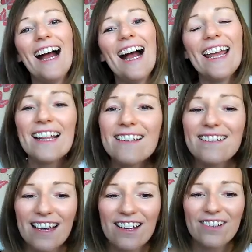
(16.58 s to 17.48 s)
I had a
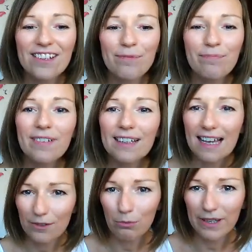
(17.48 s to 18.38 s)
session
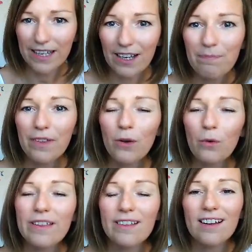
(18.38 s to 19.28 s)
last week
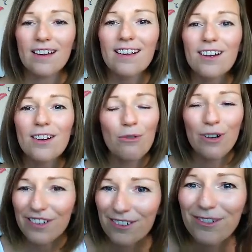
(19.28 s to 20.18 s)
with a
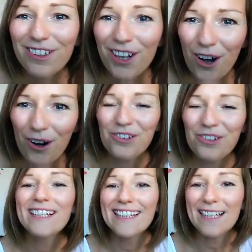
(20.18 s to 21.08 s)
wonderful
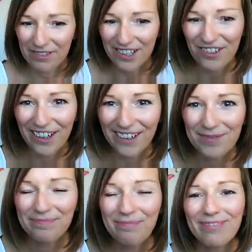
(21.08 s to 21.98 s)
coach, Linda Preacher,
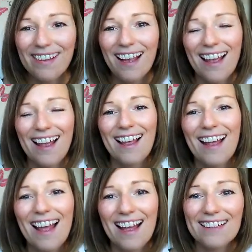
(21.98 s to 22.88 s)

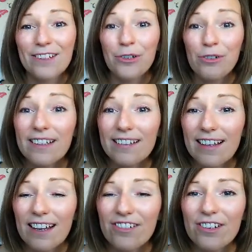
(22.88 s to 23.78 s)
and during the
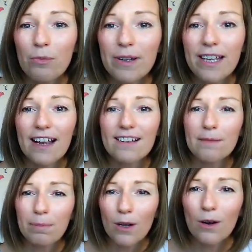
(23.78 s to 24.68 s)
session we
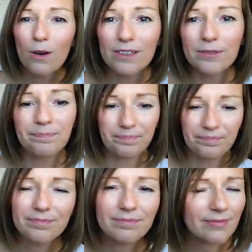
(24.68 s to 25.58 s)
explored
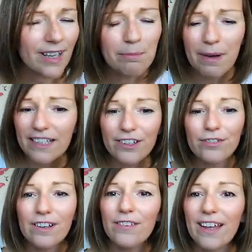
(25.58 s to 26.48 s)
many
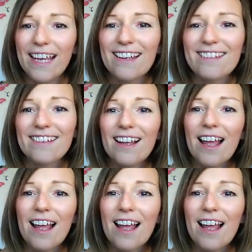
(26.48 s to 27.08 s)
different things.